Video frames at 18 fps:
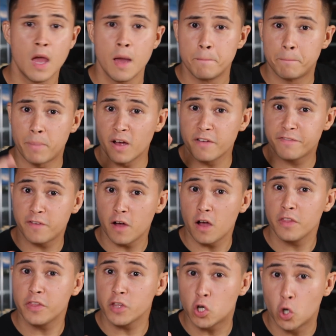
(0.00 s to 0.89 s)
By
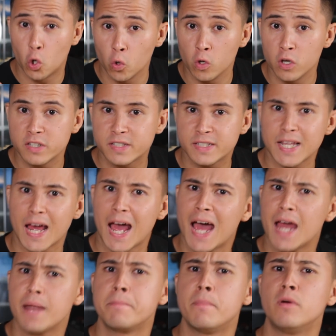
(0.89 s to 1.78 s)
far the coolest
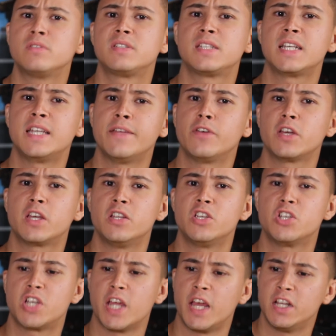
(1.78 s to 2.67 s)
and most
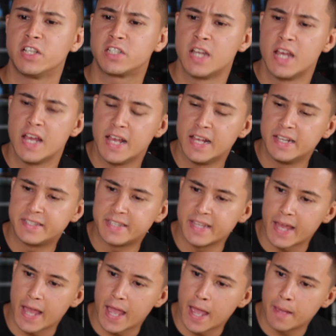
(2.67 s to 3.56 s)
significant change is
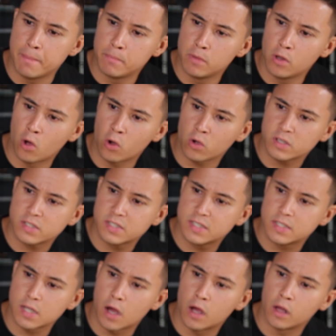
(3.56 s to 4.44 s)
the M-LOK
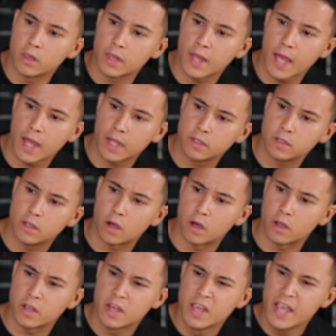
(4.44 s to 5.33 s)
style
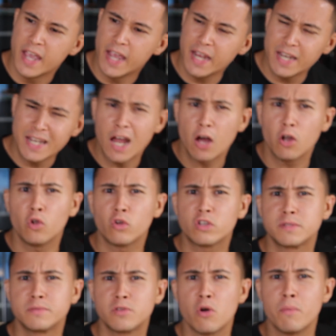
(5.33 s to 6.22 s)
handguard. It now
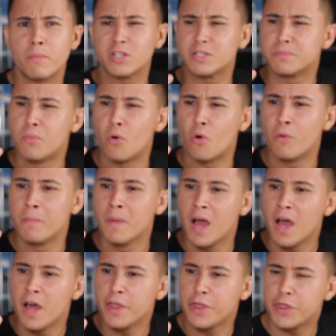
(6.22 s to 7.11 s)
looks so much more
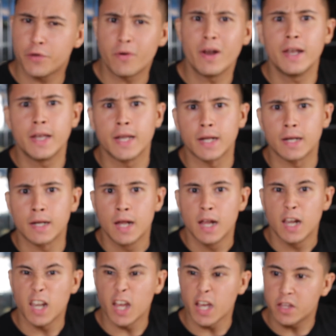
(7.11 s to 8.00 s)
threatening,
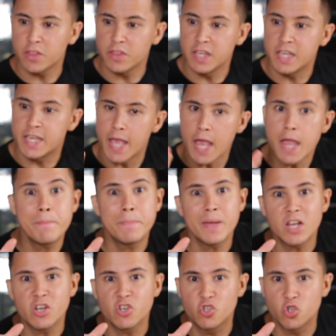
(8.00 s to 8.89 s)
like the
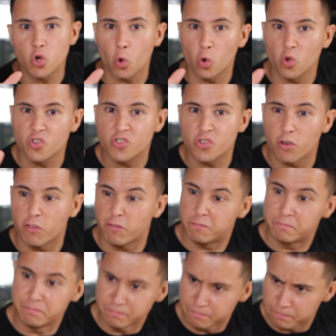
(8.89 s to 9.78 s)
gaping jaws
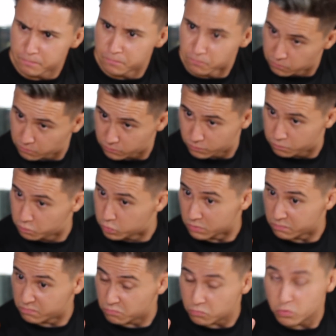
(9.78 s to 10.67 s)
of
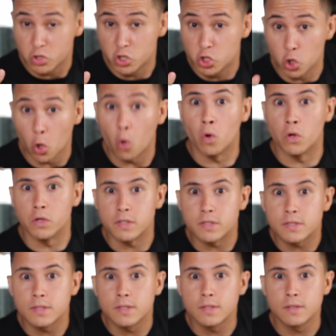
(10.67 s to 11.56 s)
Jaws,